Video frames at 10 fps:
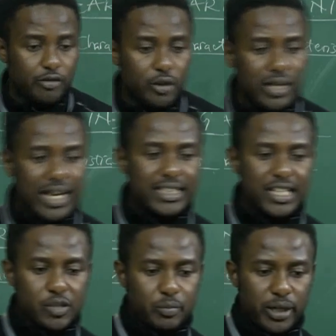if we look
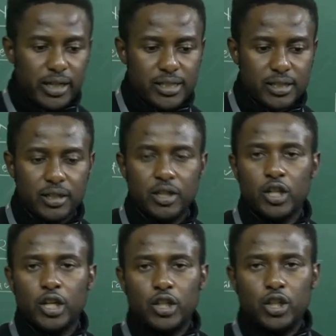at this point,
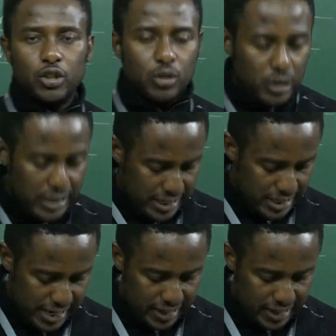do you need